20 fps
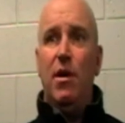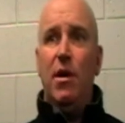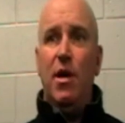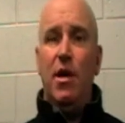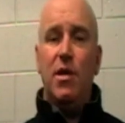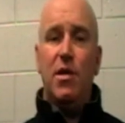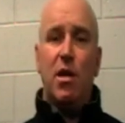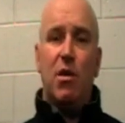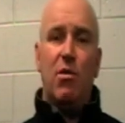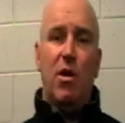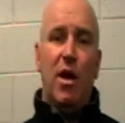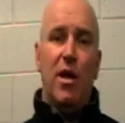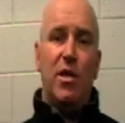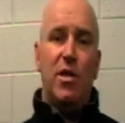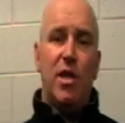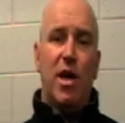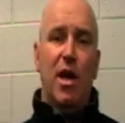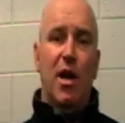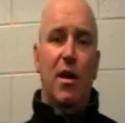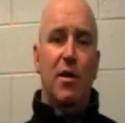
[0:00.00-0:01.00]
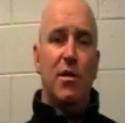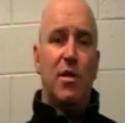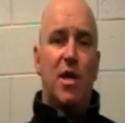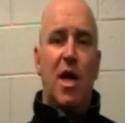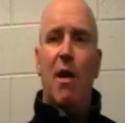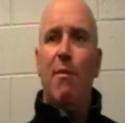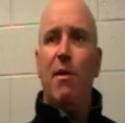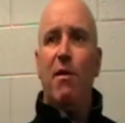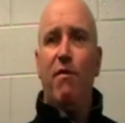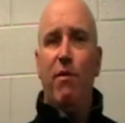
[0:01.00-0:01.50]
it's a great challenge.
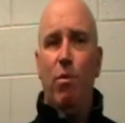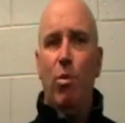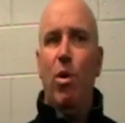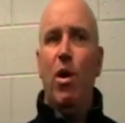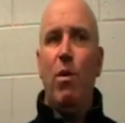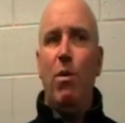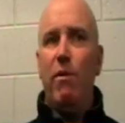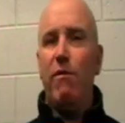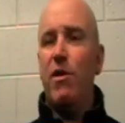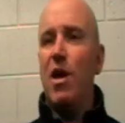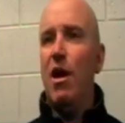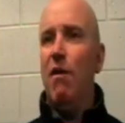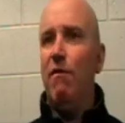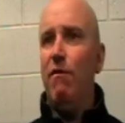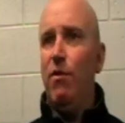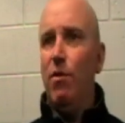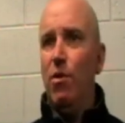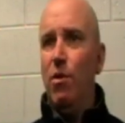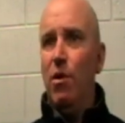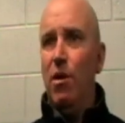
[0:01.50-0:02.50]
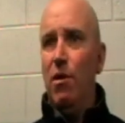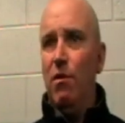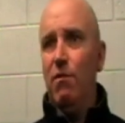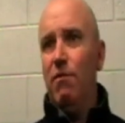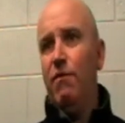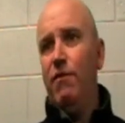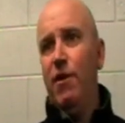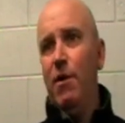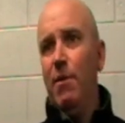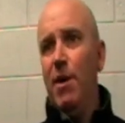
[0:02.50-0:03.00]
Coming from where we've come
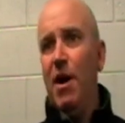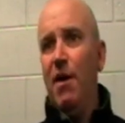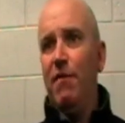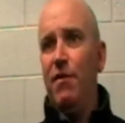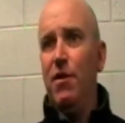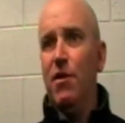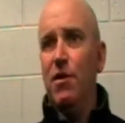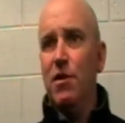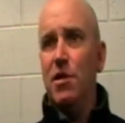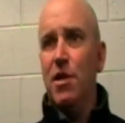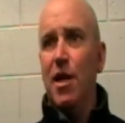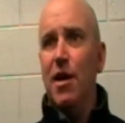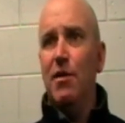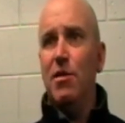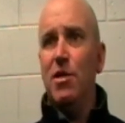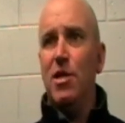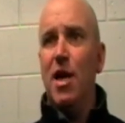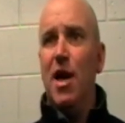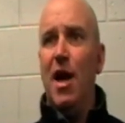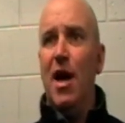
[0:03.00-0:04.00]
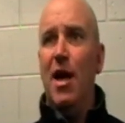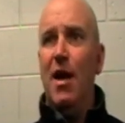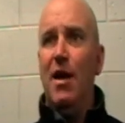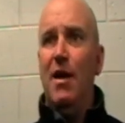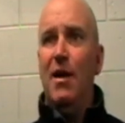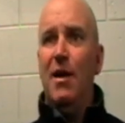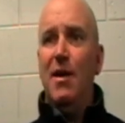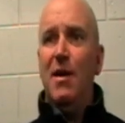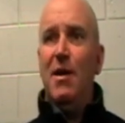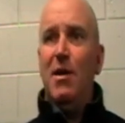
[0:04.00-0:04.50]
from after the slow
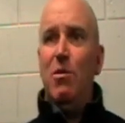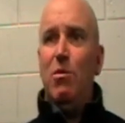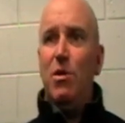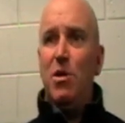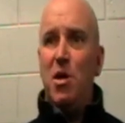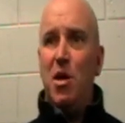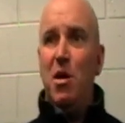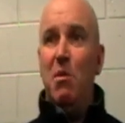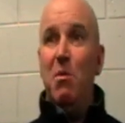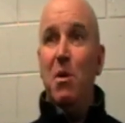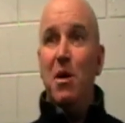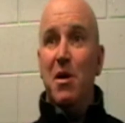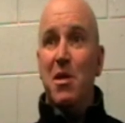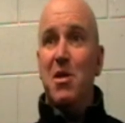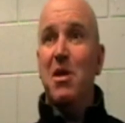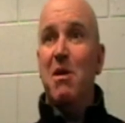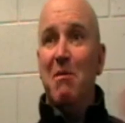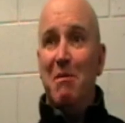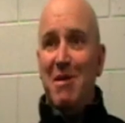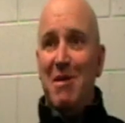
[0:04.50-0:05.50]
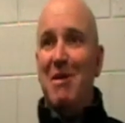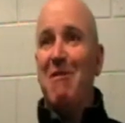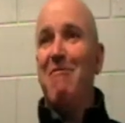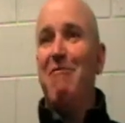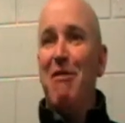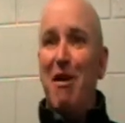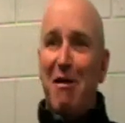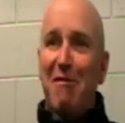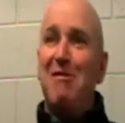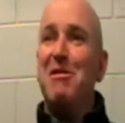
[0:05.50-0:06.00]
start, we seem to meet a team that's in
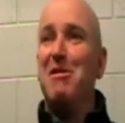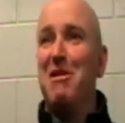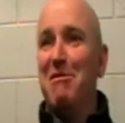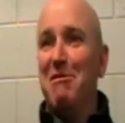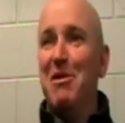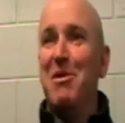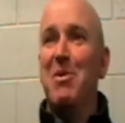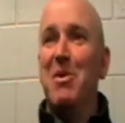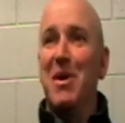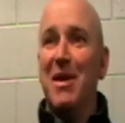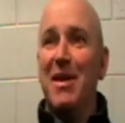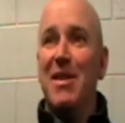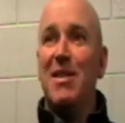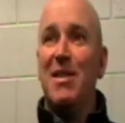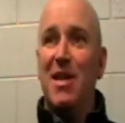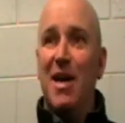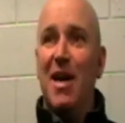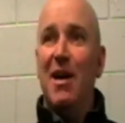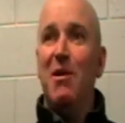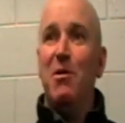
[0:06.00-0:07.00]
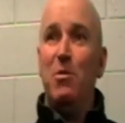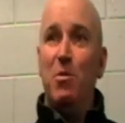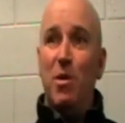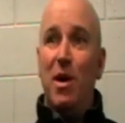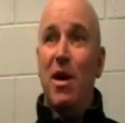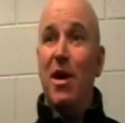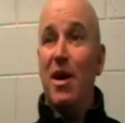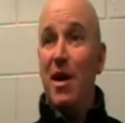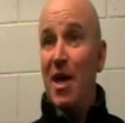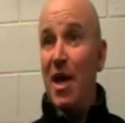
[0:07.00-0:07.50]
front of us every week. So
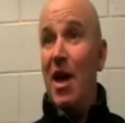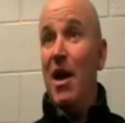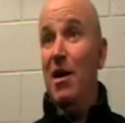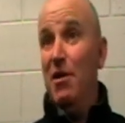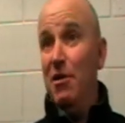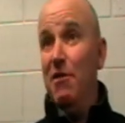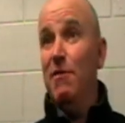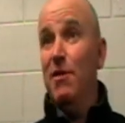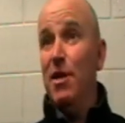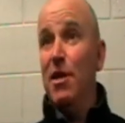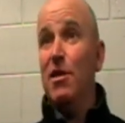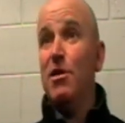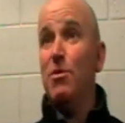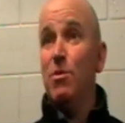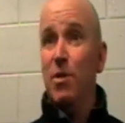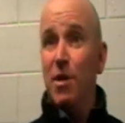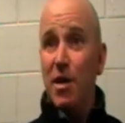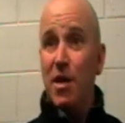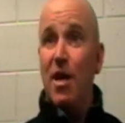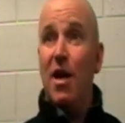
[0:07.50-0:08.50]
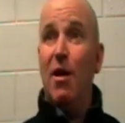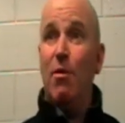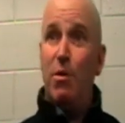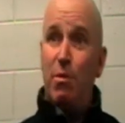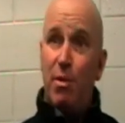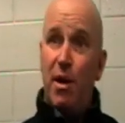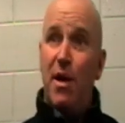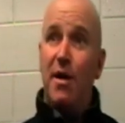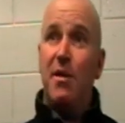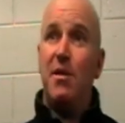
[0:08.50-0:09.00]
again, even this week, we
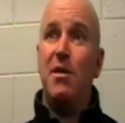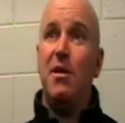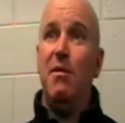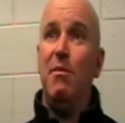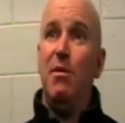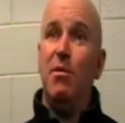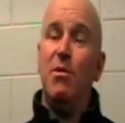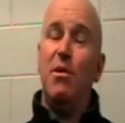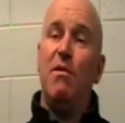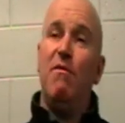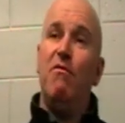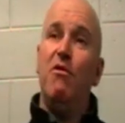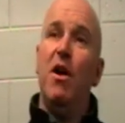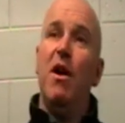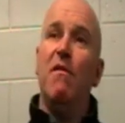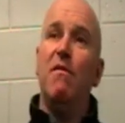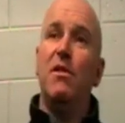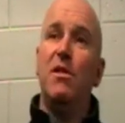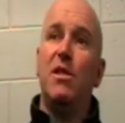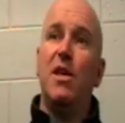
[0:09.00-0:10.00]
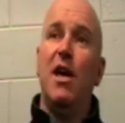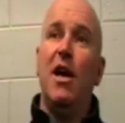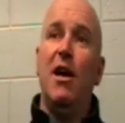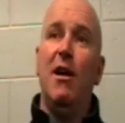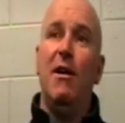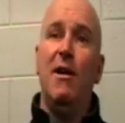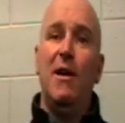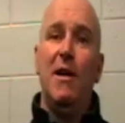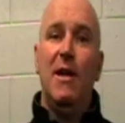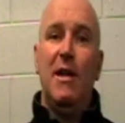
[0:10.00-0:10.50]
played a team that was in front of us.
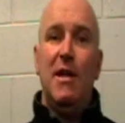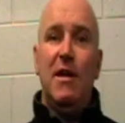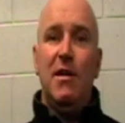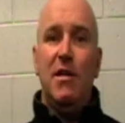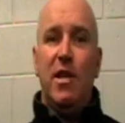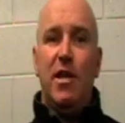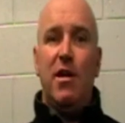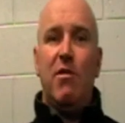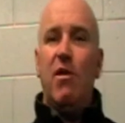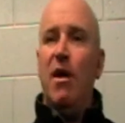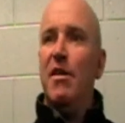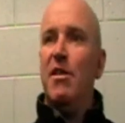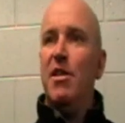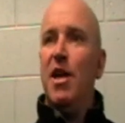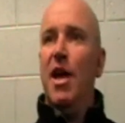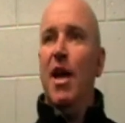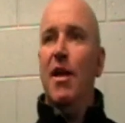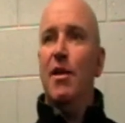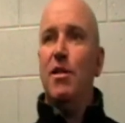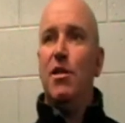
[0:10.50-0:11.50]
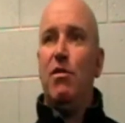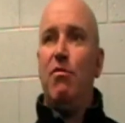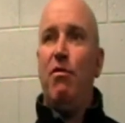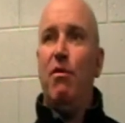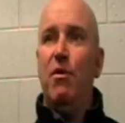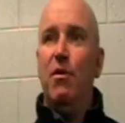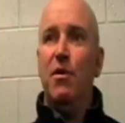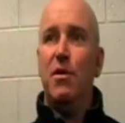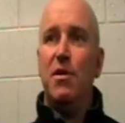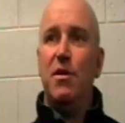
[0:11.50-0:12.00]
So they're great challenges
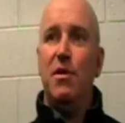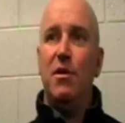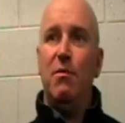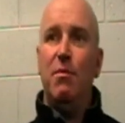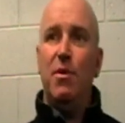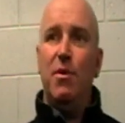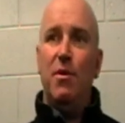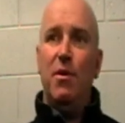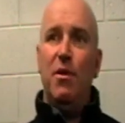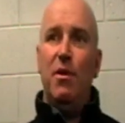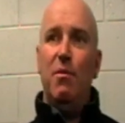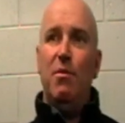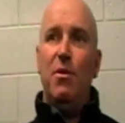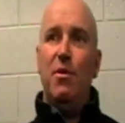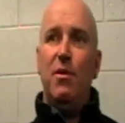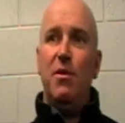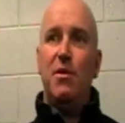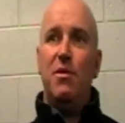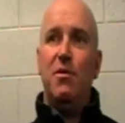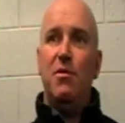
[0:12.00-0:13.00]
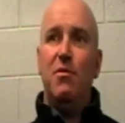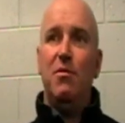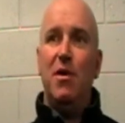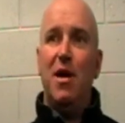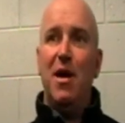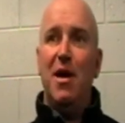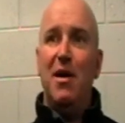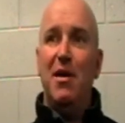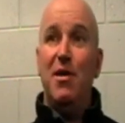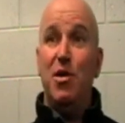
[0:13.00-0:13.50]
for us, and the boys are
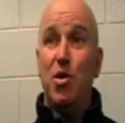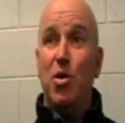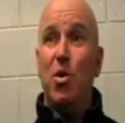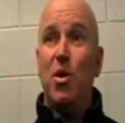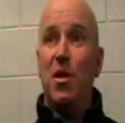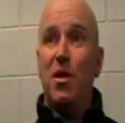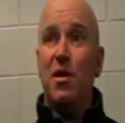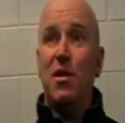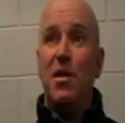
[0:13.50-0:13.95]
enjoying the